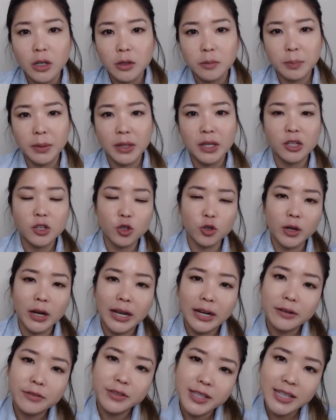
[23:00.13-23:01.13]
because you're
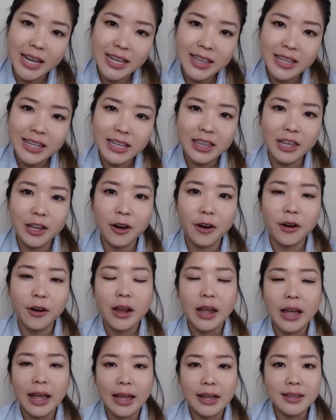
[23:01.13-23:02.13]
kind of standing there
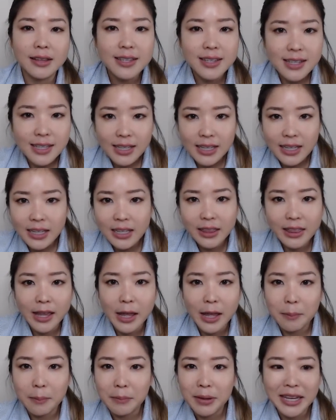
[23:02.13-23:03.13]
and seeing
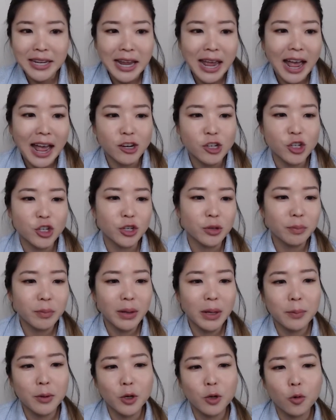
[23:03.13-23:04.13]
them in action.
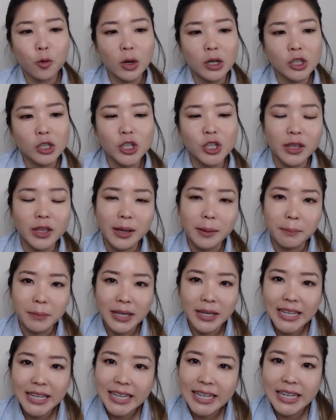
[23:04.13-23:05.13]
Maybe you're watching them
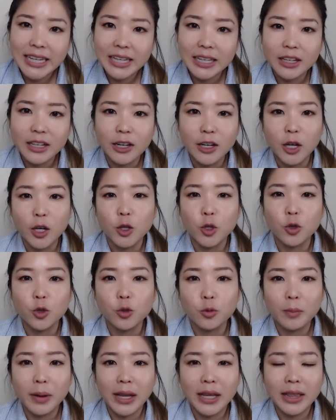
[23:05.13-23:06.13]
eat.
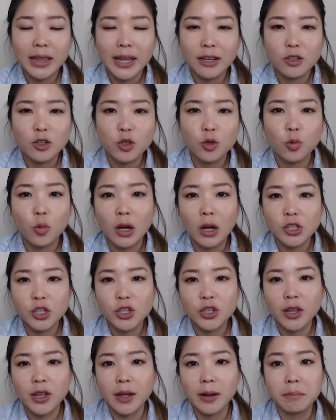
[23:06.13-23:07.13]
You might like to
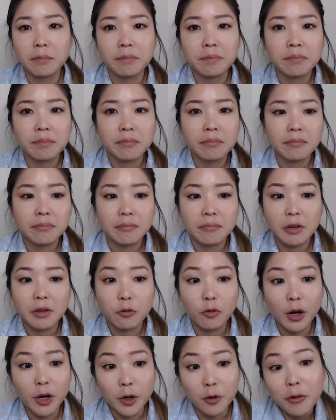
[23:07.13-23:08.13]
watch them
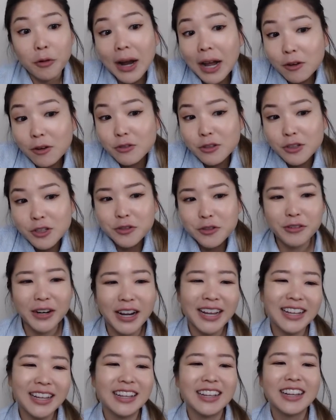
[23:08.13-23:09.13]
run around,
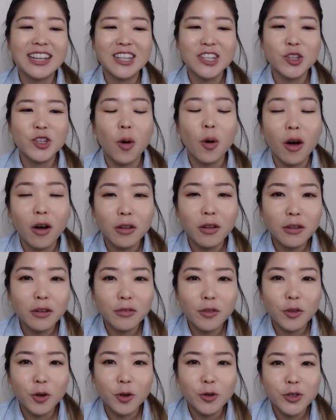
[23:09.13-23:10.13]
right? So all
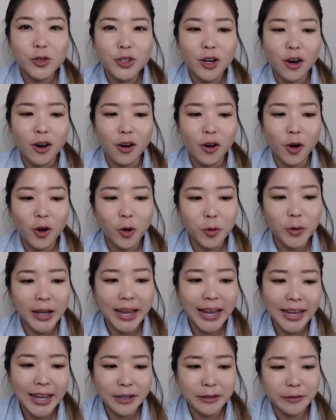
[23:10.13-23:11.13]
of those are
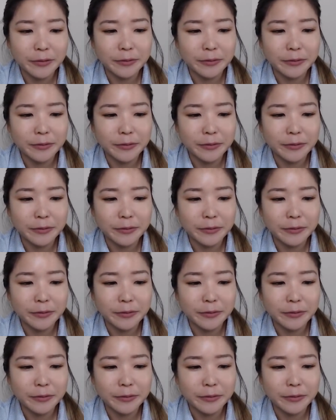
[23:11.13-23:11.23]
okay.